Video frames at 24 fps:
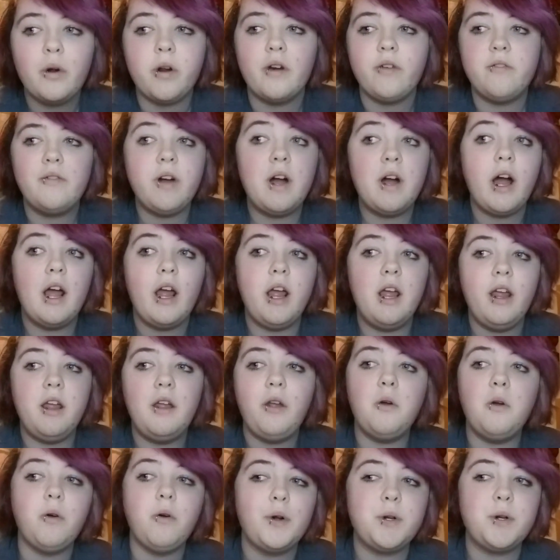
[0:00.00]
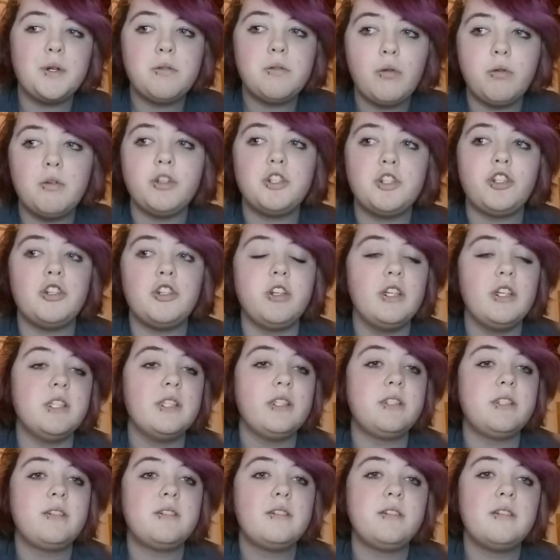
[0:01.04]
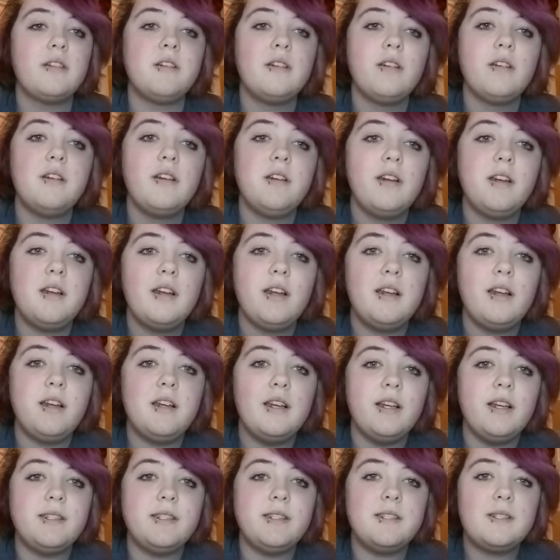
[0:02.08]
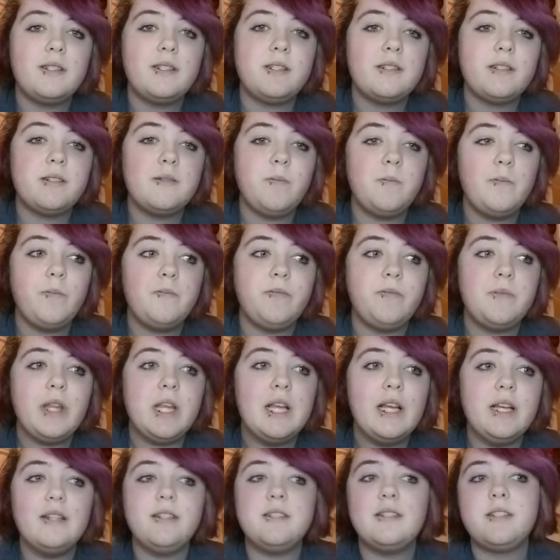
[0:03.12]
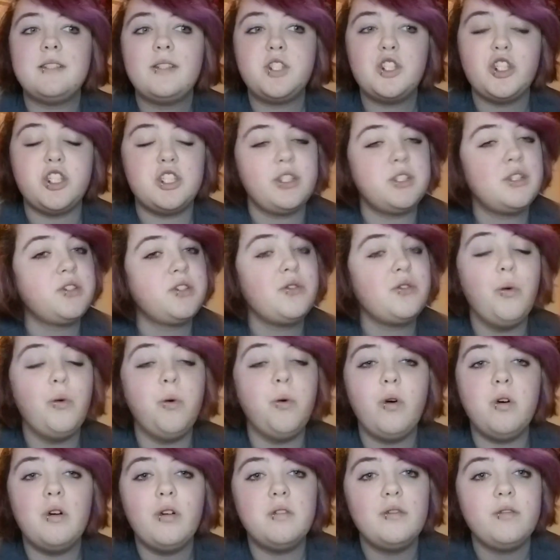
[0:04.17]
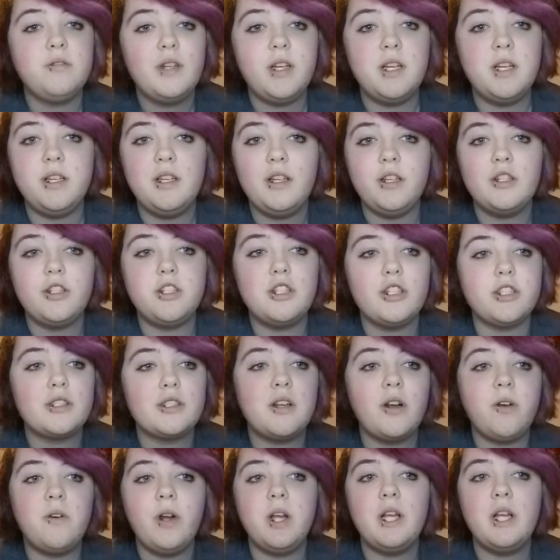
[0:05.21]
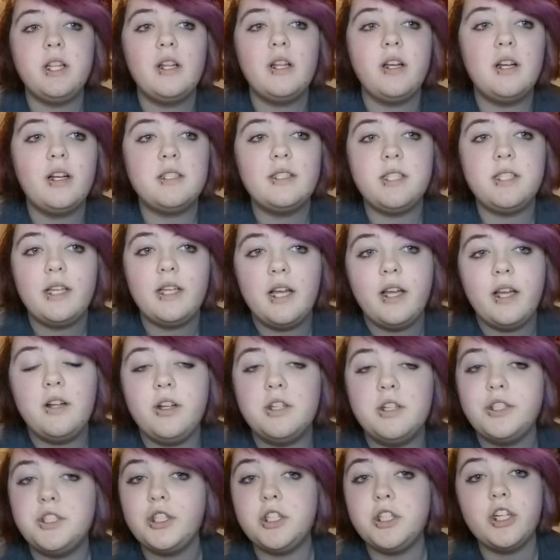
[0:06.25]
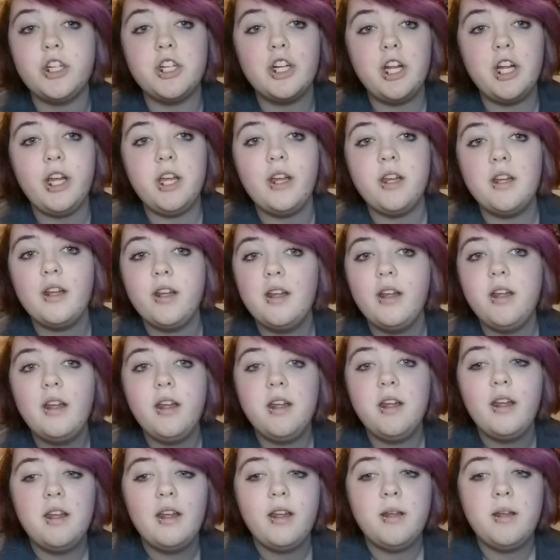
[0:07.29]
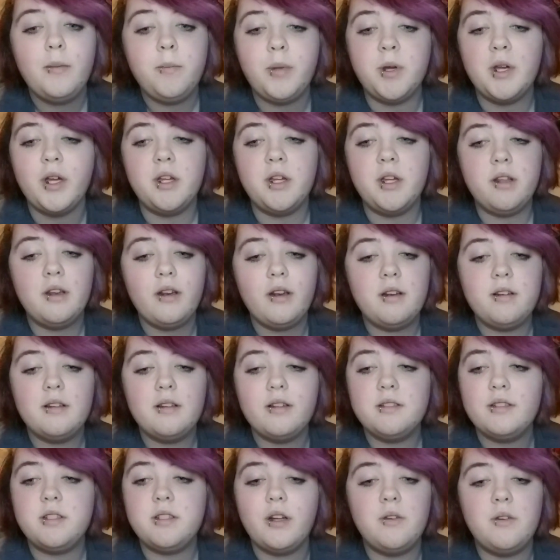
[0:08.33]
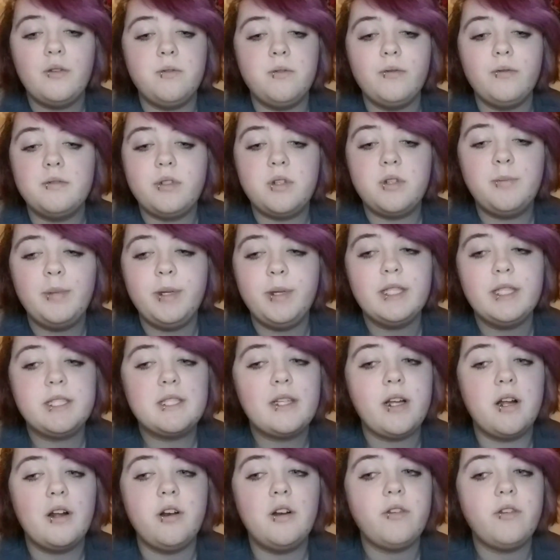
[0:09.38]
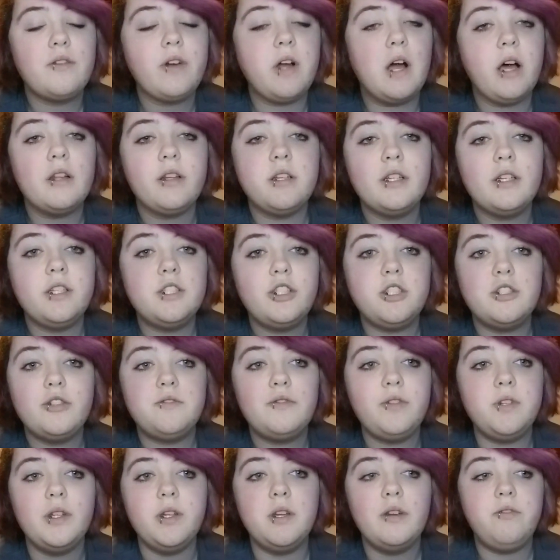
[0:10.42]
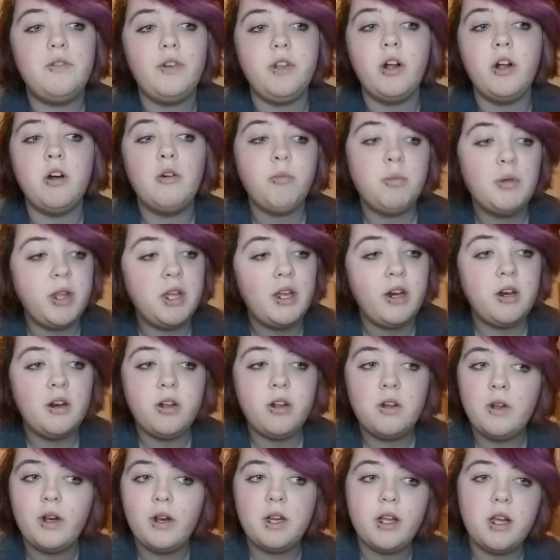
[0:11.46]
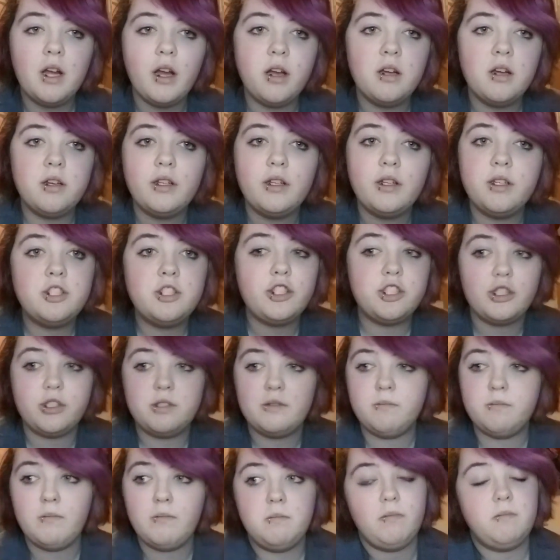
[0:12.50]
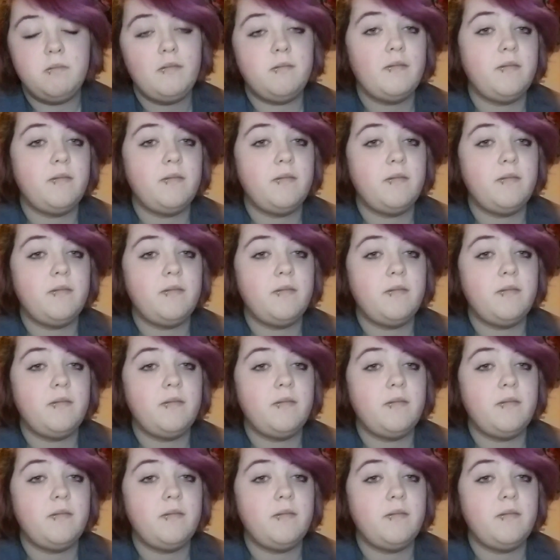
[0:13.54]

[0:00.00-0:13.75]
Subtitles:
horrifying or torturous. It's just school, and you're just going there to get your degree. But don't be scared of college. If you don't plan on going to college,